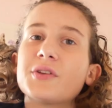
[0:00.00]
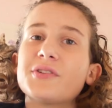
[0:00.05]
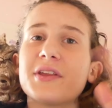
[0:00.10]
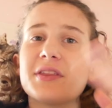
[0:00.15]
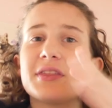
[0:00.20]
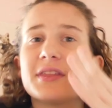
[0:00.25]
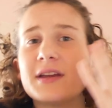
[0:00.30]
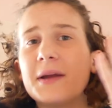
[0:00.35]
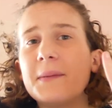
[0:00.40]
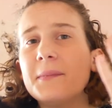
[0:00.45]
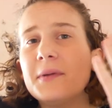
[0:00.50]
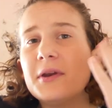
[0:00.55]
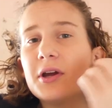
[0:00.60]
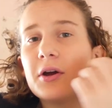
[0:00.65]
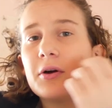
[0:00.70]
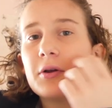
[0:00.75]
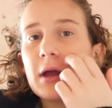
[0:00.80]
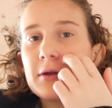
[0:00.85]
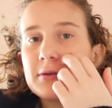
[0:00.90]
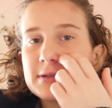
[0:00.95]
So I think I'm gonna
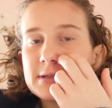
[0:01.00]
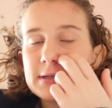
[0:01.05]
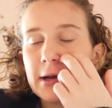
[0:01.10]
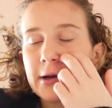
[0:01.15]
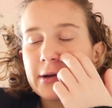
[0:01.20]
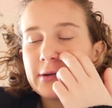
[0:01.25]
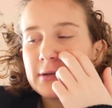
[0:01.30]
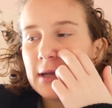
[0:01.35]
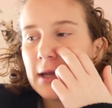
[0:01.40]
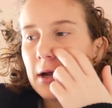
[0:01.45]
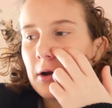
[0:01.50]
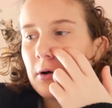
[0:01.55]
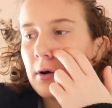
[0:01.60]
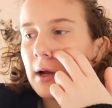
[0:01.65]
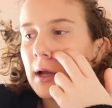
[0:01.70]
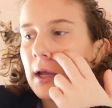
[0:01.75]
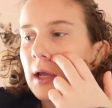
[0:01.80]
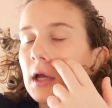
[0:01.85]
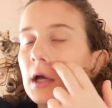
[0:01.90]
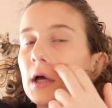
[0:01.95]
go downstairs now
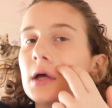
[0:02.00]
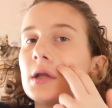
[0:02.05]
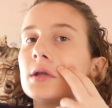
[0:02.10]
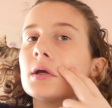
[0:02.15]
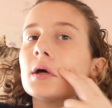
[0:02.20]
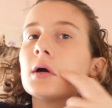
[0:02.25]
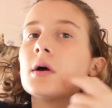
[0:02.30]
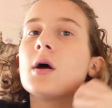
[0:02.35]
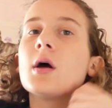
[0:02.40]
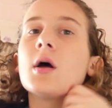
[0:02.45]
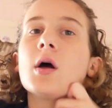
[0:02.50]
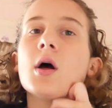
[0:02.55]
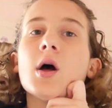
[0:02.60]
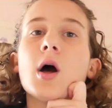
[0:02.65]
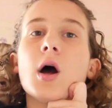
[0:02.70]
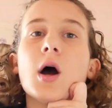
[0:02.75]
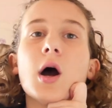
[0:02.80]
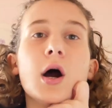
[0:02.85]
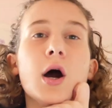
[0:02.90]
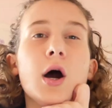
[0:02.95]
and
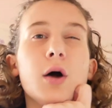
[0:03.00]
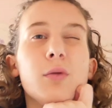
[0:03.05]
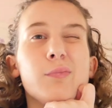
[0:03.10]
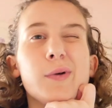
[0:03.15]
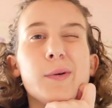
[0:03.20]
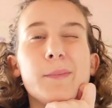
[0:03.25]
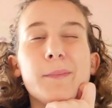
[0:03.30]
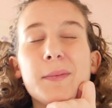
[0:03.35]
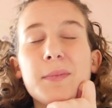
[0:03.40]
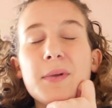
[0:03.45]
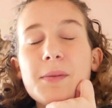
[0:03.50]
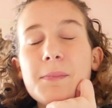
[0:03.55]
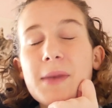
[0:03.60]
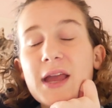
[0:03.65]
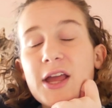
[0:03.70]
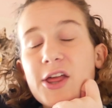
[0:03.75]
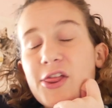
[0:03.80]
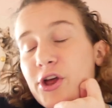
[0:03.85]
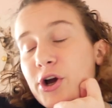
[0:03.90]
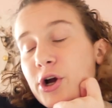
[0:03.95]
um, maybe
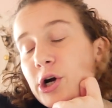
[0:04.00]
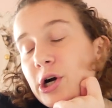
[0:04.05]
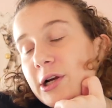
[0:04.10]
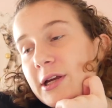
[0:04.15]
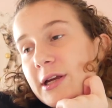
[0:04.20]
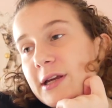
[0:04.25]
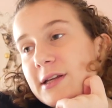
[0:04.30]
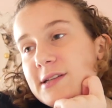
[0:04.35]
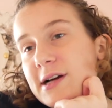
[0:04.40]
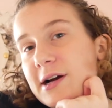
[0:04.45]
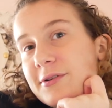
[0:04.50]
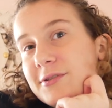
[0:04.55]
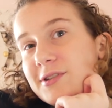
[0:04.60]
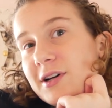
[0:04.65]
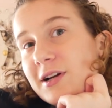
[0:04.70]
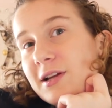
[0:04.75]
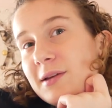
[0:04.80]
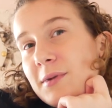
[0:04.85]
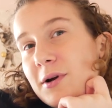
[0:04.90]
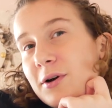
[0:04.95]
make the cookies I was
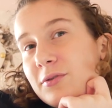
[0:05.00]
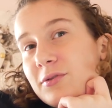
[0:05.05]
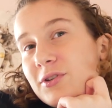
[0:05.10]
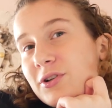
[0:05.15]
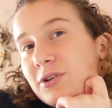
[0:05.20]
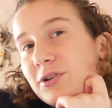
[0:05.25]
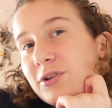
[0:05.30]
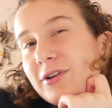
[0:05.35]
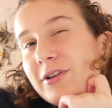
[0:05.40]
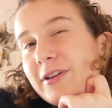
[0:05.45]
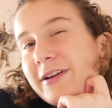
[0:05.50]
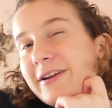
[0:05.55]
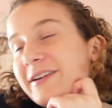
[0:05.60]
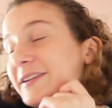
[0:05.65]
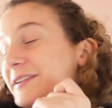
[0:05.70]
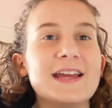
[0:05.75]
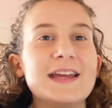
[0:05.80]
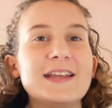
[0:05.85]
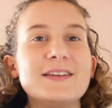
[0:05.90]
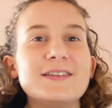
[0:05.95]
talking about earlier.
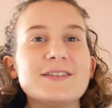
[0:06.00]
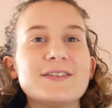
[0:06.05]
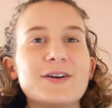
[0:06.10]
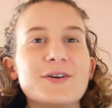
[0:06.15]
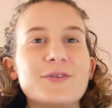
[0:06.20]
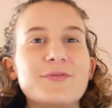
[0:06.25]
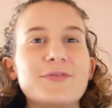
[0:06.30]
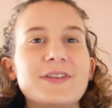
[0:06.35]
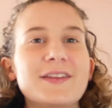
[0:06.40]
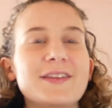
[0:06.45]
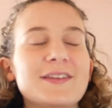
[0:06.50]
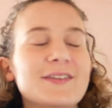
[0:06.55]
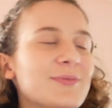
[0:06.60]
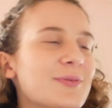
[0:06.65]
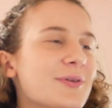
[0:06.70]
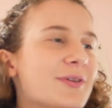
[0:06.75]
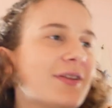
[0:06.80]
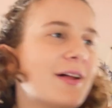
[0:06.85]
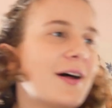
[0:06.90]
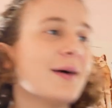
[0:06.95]
And hopefully this
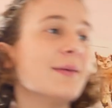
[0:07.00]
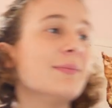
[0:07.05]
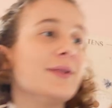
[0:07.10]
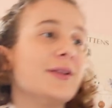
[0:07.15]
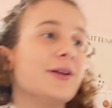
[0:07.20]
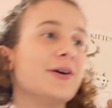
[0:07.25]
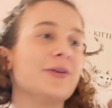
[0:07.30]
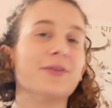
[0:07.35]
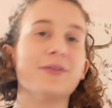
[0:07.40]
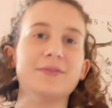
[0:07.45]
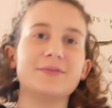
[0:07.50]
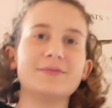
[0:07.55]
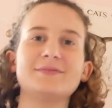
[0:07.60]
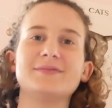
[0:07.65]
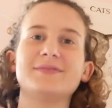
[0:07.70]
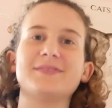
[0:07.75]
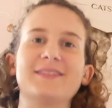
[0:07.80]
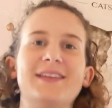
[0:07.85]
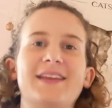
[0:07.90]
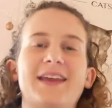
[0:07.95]
will upload
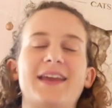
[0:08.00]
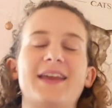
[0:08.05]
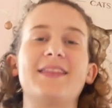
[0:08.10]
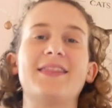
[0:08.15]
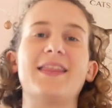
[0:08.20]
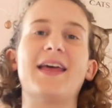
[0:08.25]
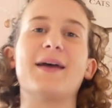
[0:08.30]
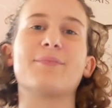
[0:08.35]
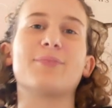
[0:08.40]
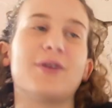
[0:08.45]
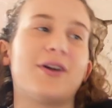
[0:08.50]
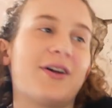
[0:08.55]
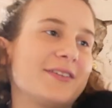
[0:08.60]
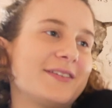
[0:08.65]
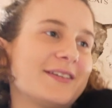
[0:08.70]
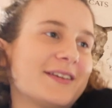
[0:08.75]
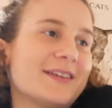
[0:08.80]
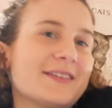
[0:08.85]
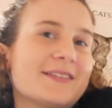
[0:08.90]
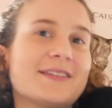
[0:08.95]
in that
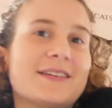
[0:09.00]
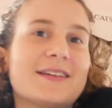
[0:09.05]
process.